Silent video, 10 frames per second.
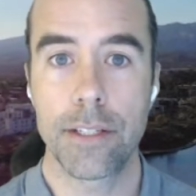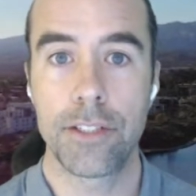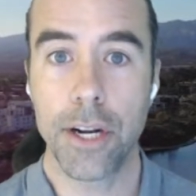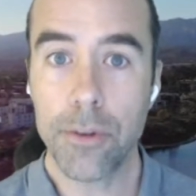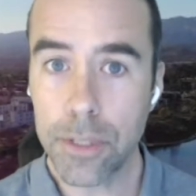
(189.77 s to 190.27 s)

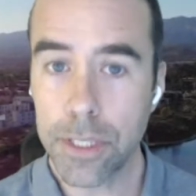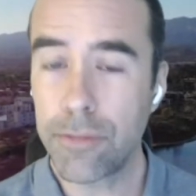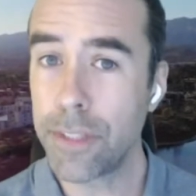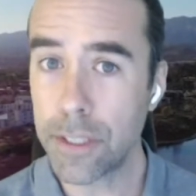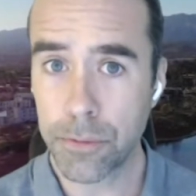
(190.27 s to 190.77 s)
generally
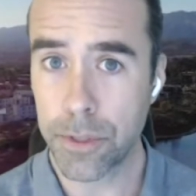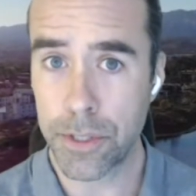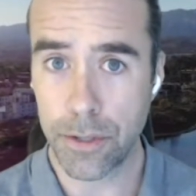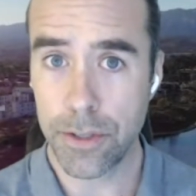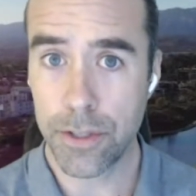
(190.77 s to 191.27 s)
field
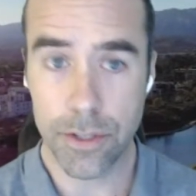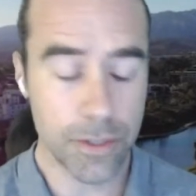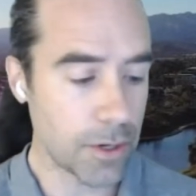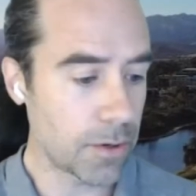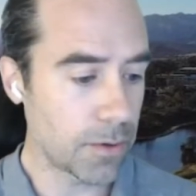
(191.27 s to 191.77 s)
research.
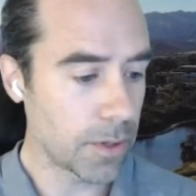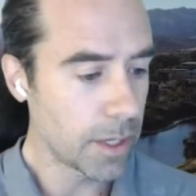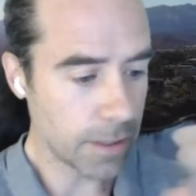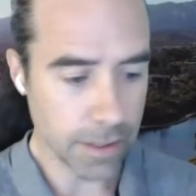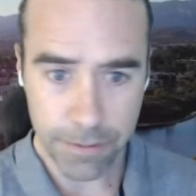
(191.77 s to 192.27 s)
So
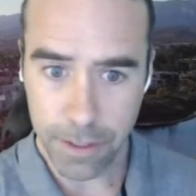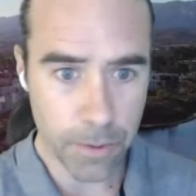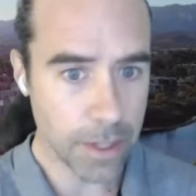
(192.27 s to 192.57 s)
living